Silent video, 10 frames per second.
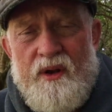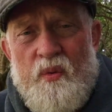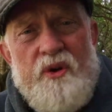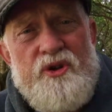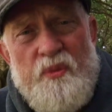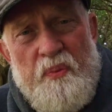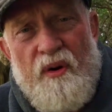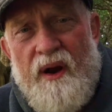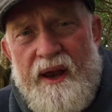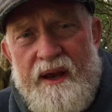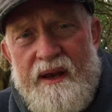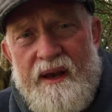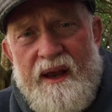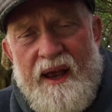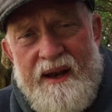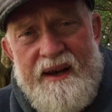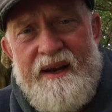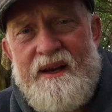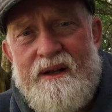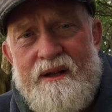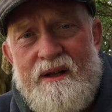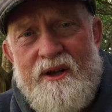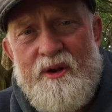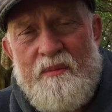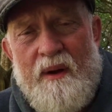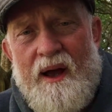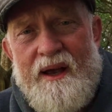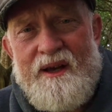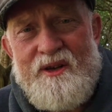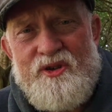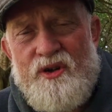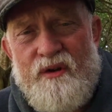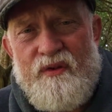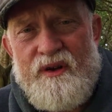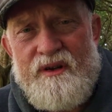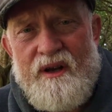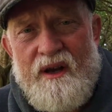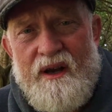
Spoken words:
Would you pray and heal my servant?